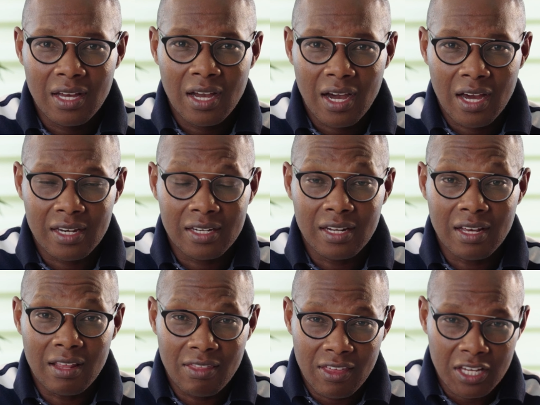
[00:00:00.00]
And
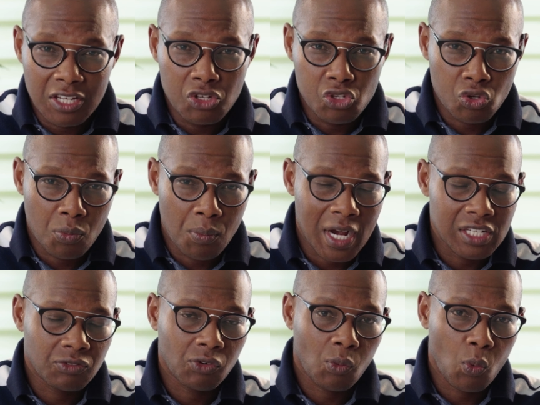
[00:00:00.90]
thank you so
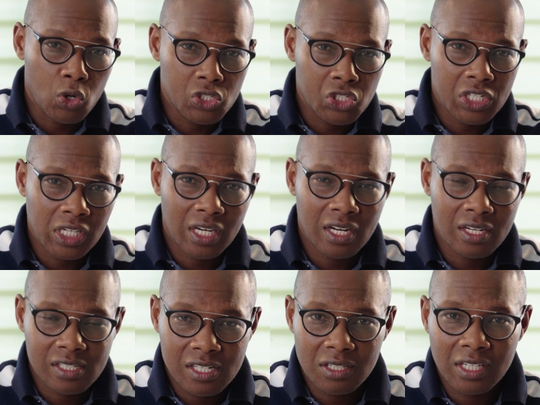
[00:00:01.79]
much for watching, and
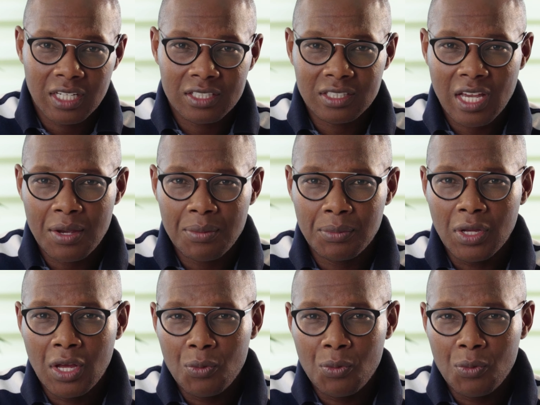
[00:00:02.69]
until next time,